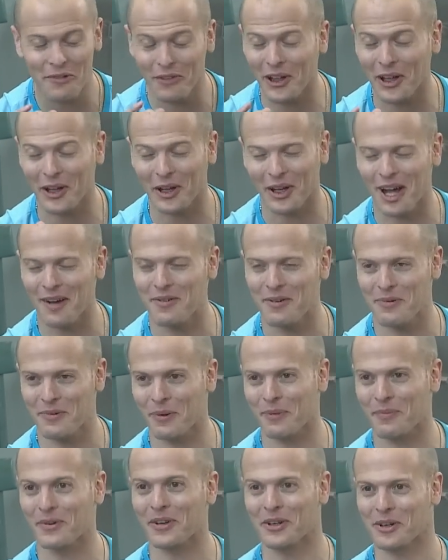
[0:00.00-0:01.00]
we have a lot in common, but
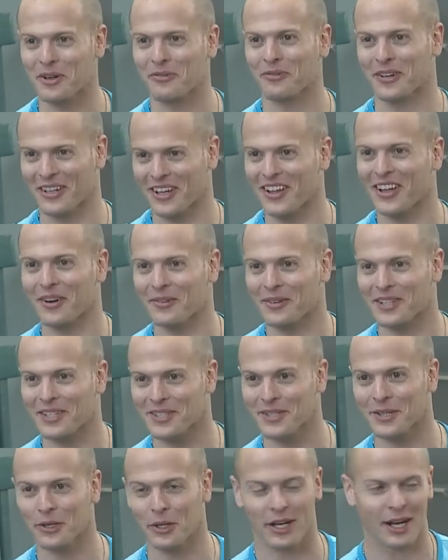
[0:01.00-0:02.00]
we're pretty right. different in a lot of
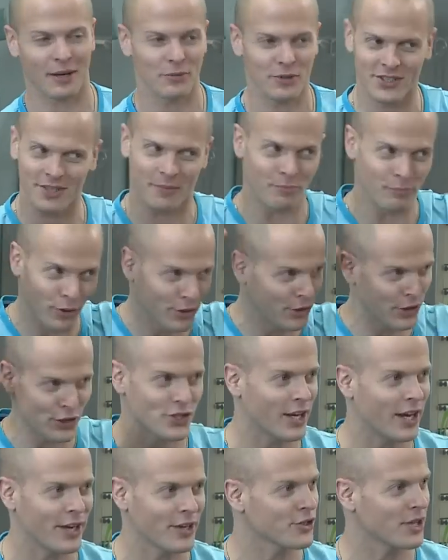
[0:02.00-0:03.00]
ways too. Yeah. Like I'm just a bull in a
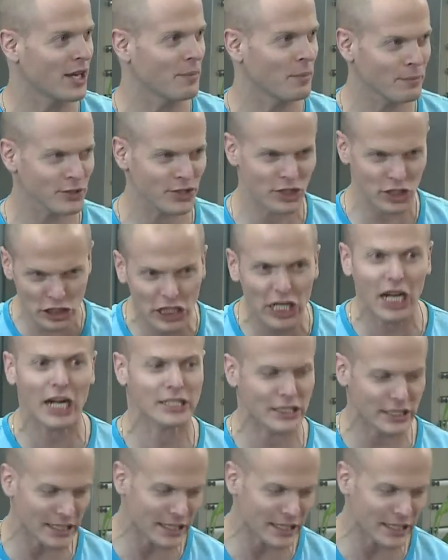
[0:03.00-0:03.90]
china shop. I'm just like, God